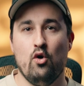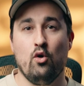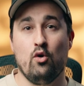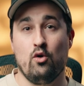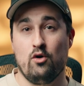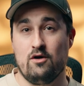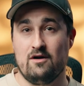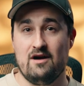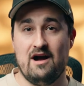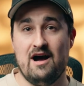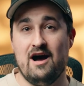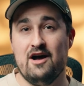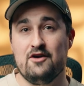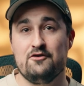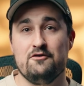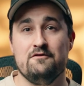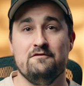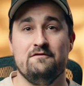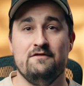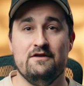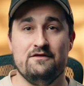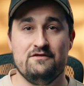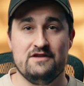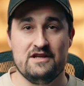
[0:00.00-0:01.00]
or
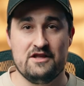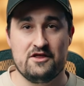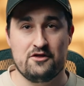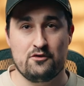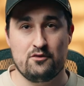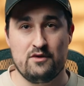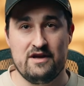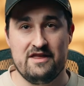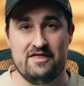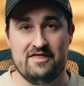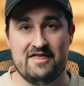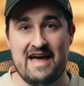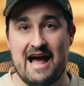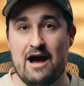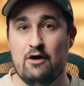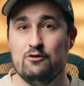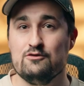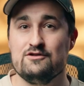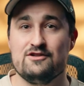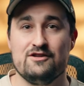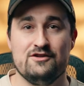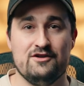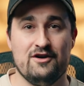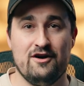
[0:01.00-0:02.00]

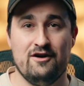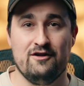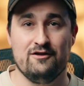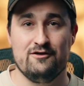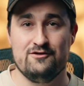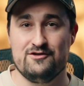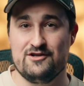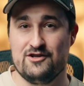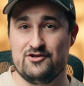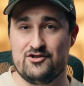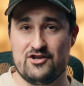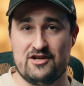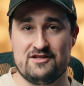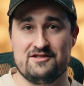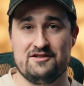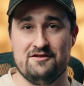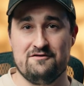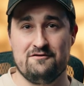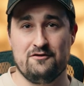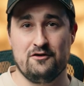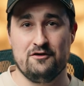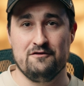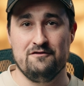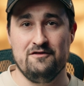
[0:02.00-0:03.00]
$153,000
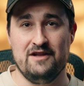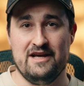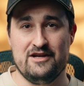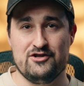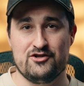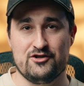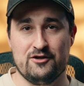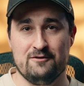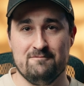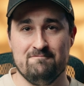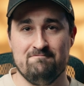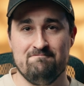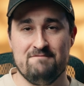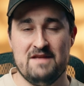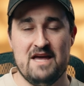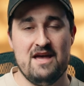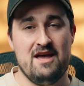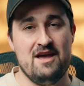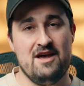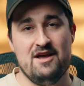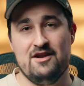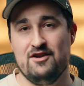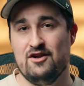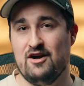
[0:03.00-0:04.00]
adjusted for inflation.
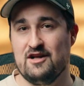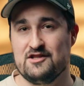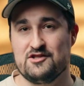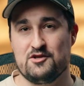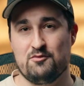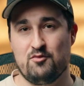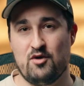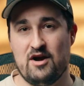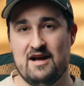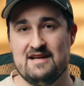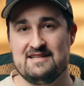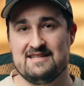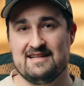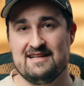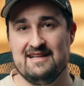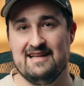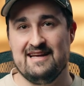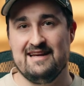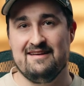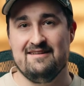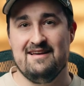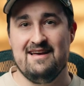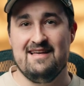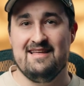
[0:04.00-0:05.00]
Not
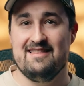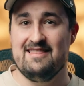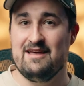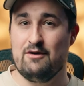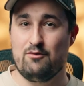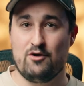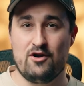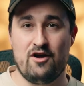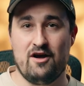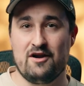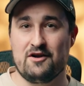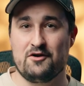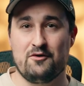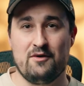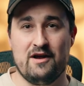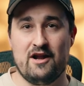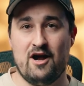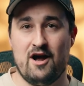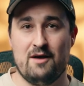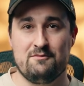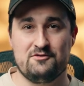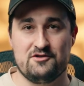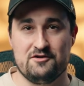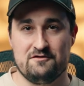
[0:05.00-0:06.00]
surprisingly, they were not a great
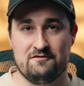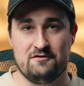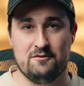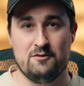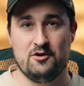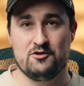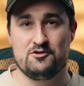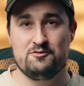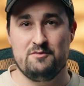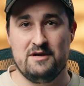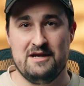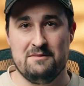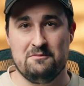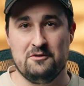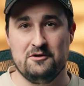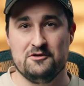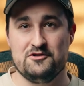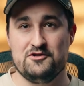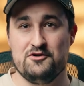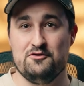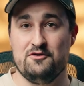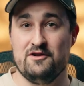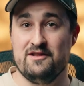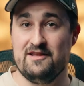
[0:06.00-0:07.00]
option for most people
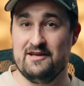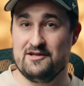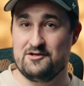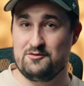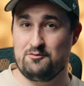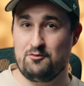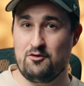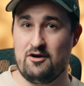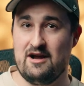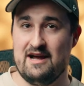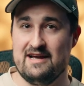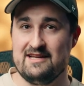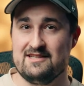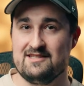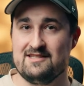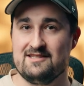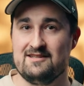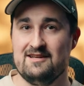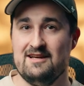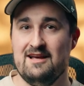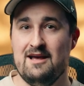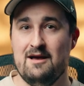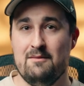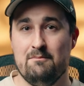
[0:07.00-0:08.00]
due to this
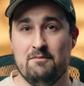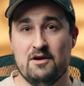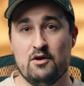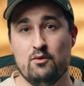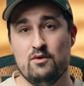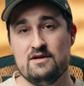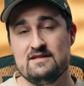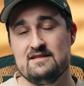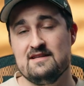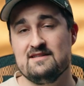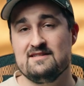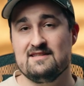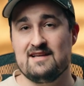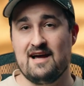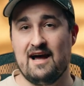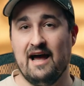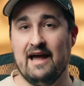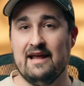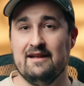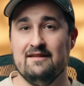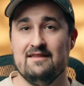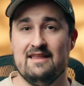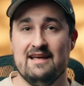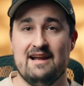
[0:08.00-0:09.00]
price, but it was a
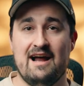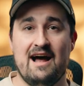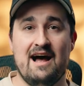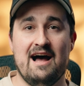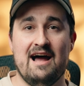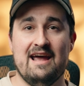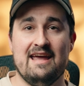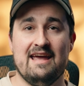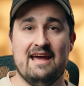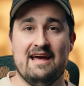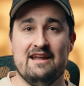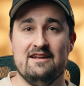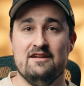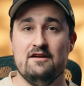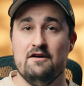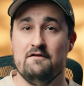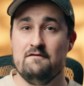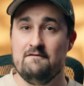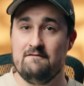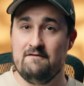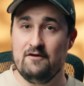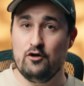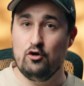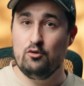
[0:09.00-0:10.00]
sign that high-end,
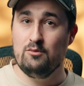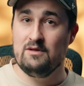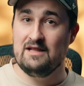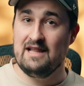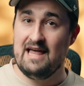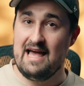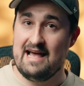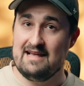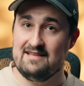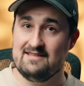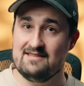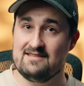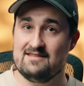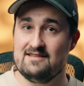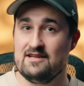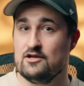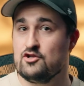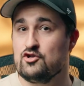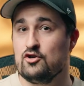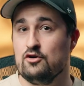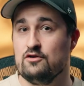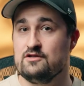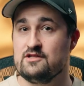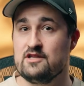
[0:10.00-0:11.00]
film-less
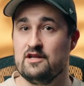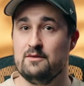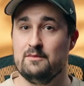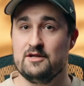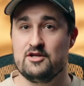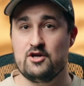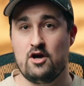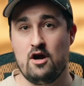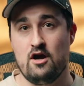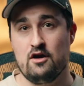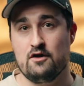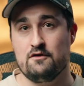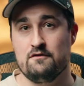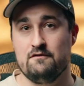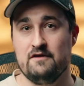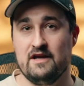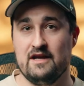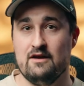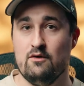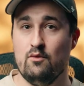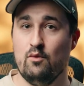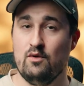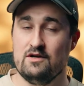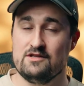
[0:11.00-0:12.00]
digital
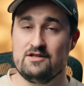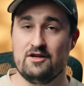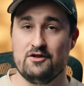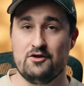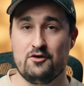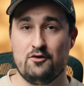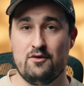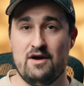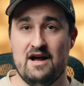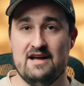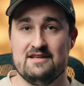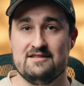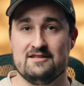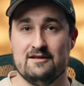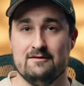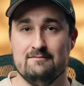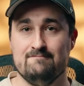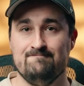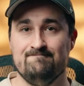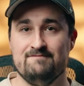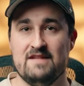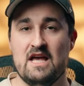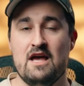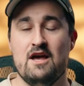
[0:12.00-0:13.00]
cinematography was on the horizon.
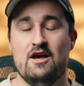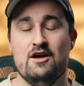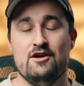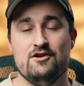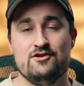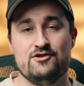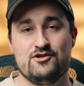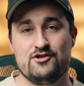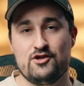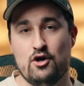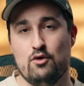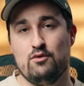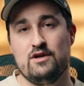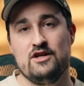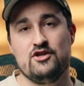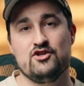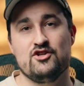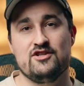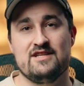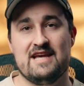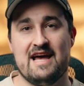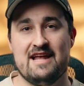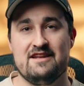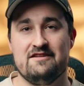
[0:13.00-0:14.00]
Sony
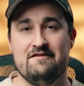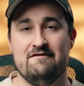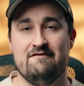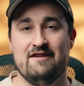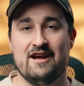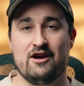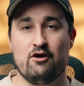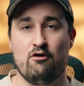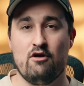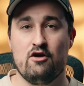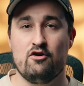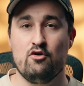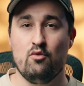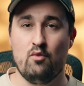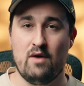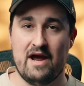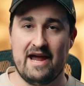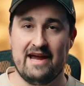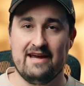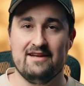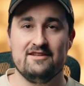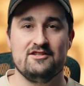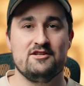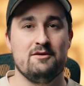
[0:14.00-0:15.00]
just had to figure out a
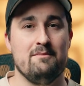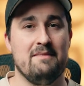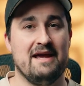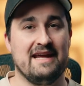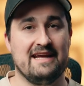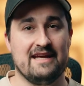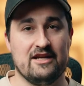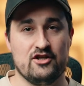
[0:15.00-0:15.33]
way to make